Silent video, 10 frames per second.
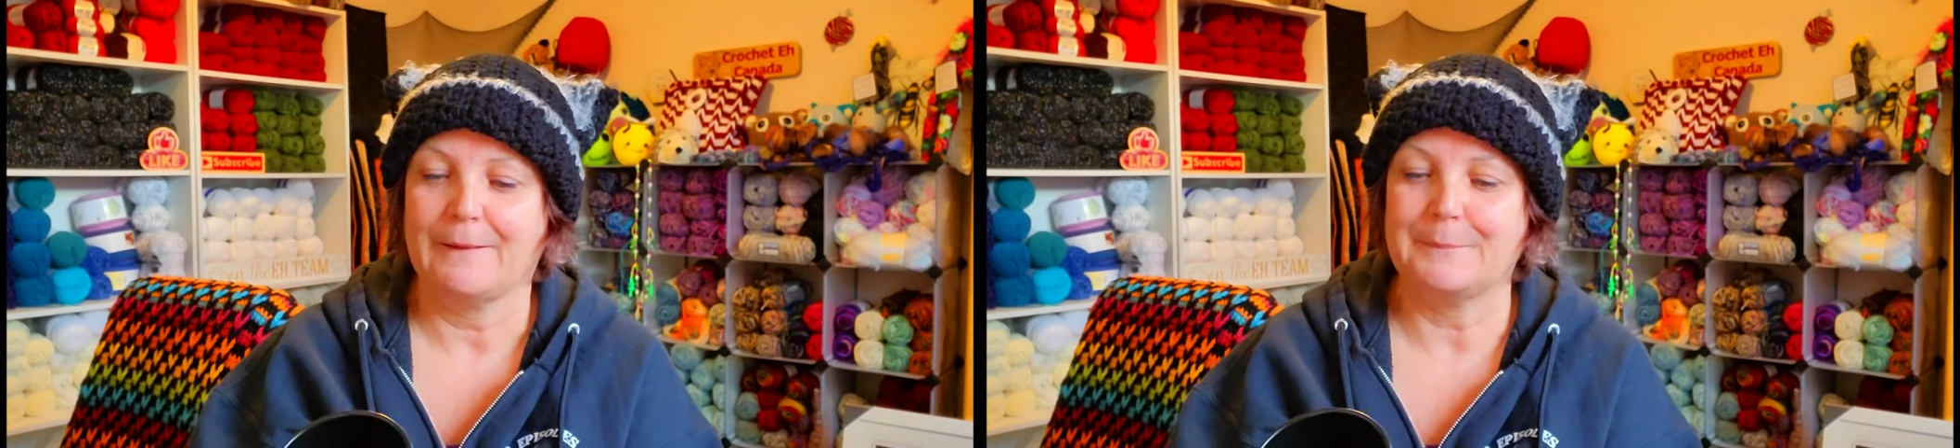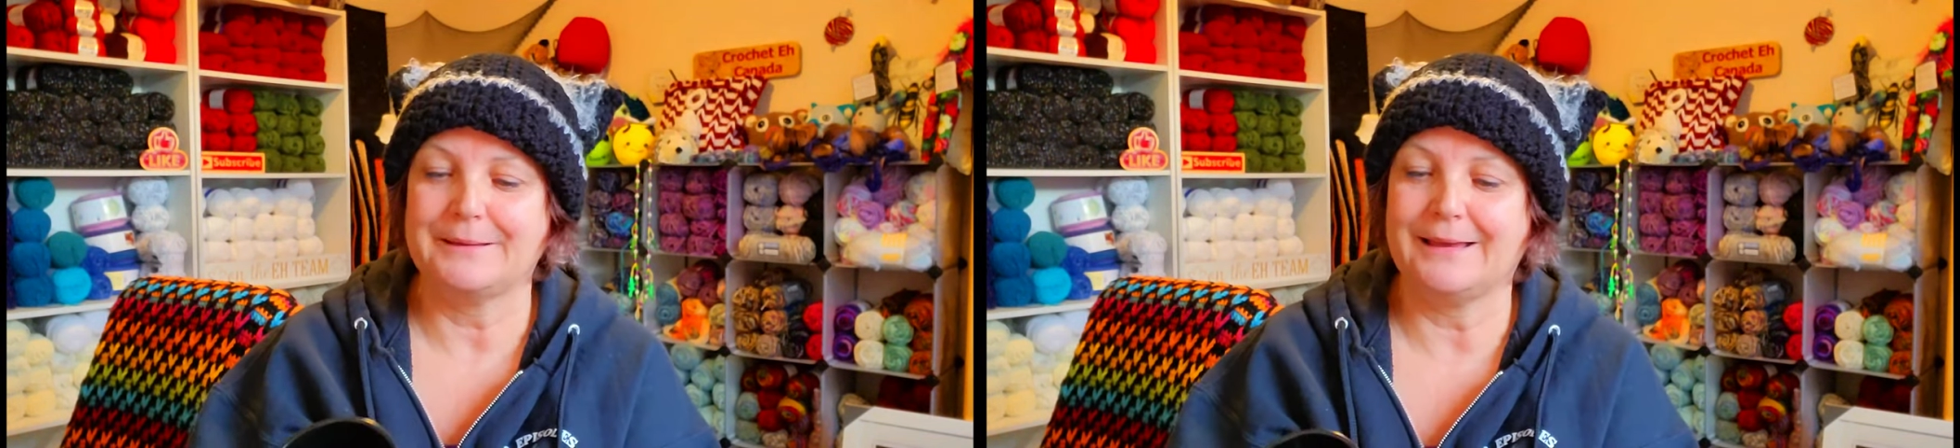
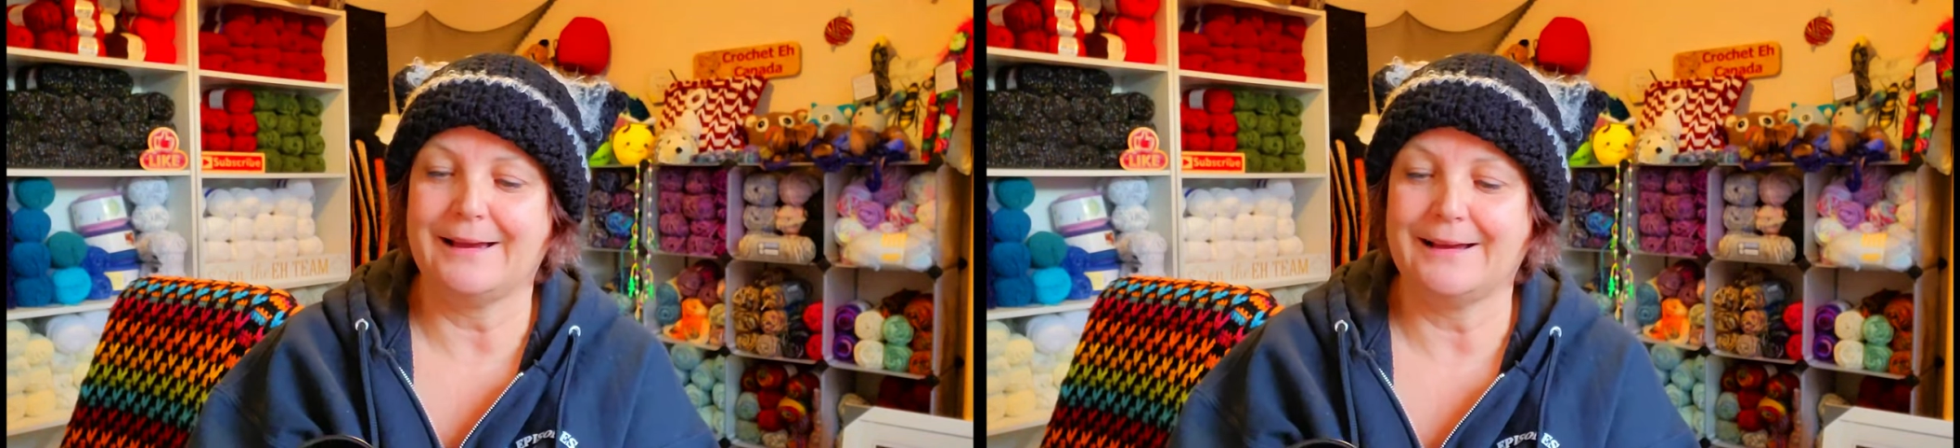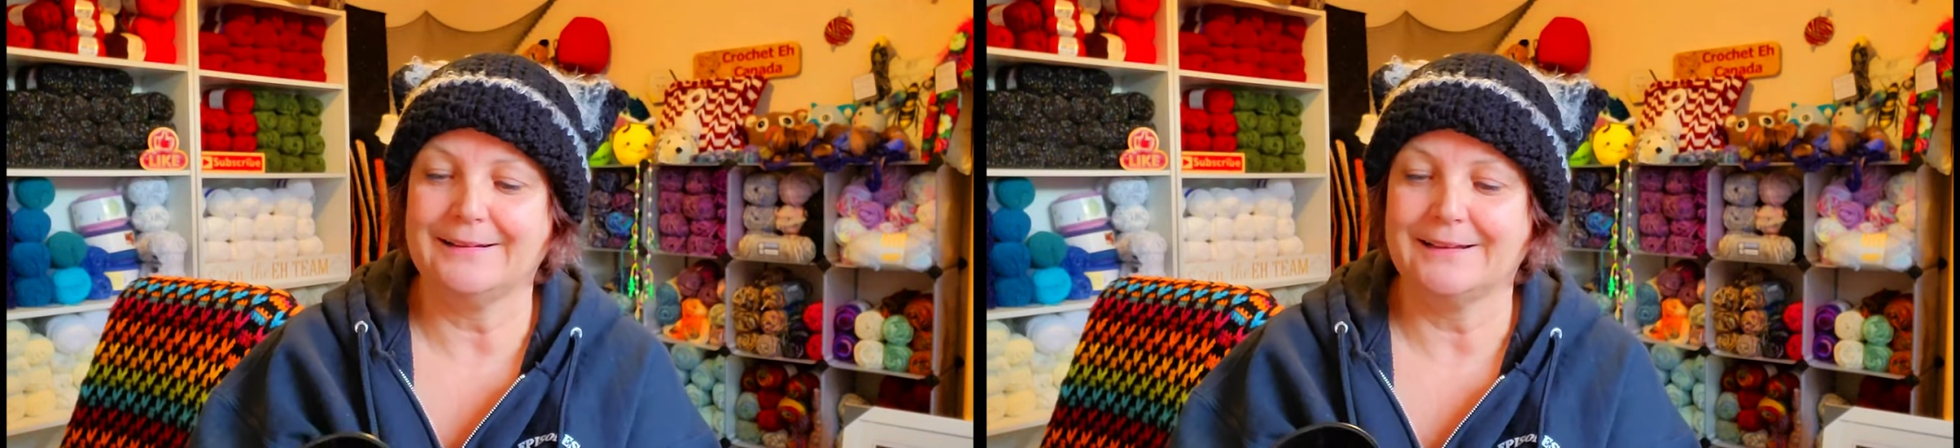but
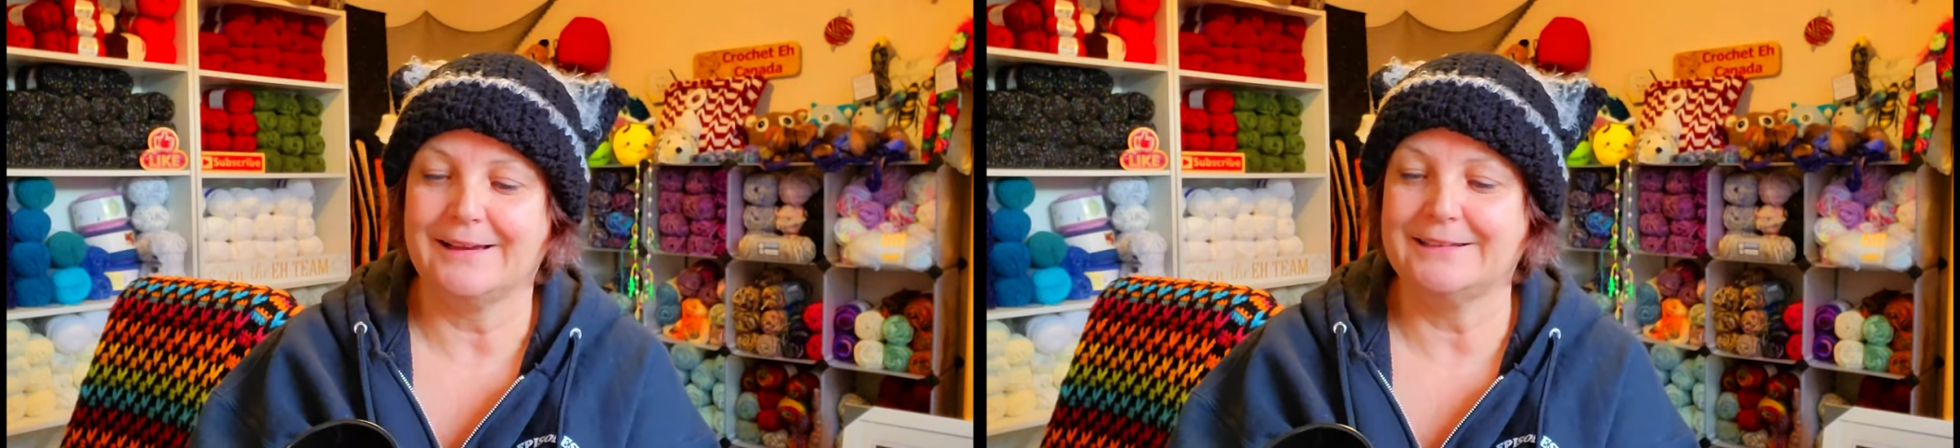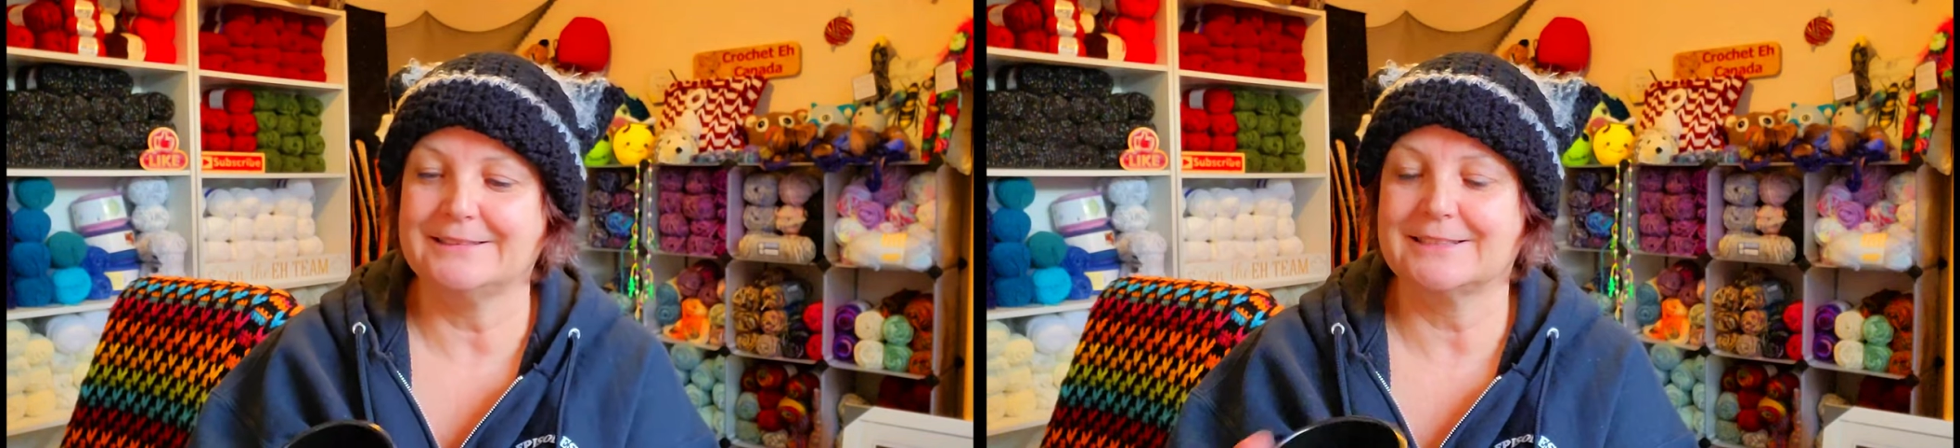yeah,
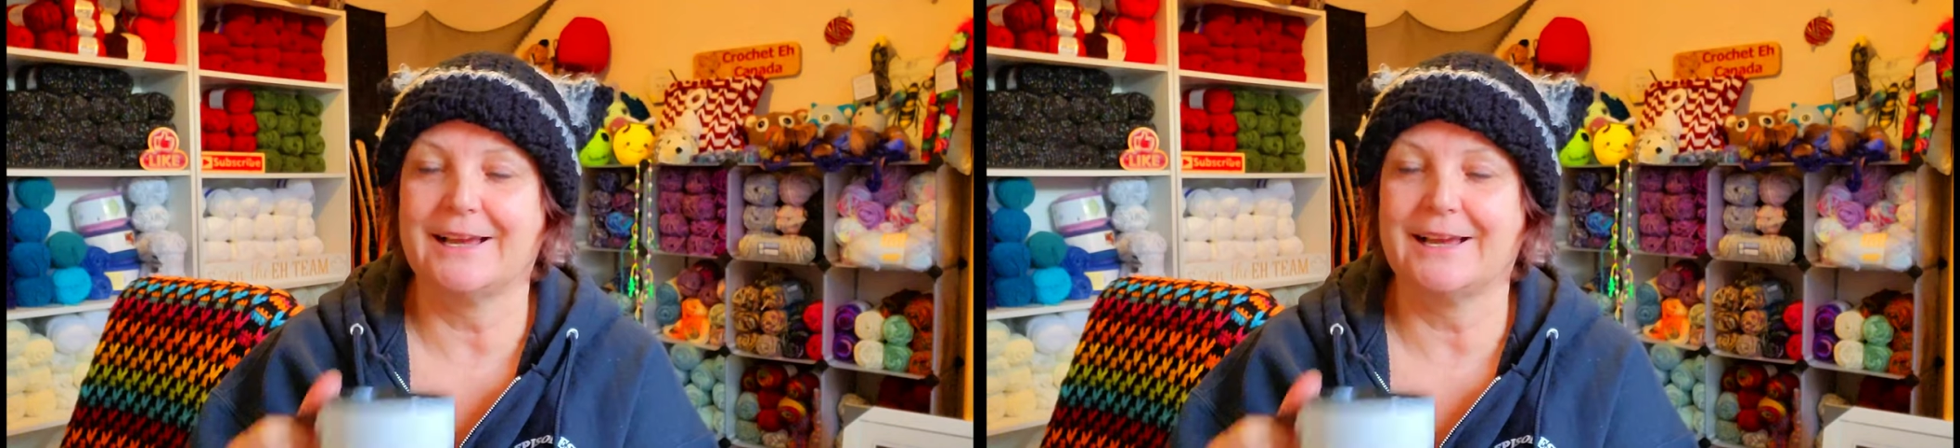I just,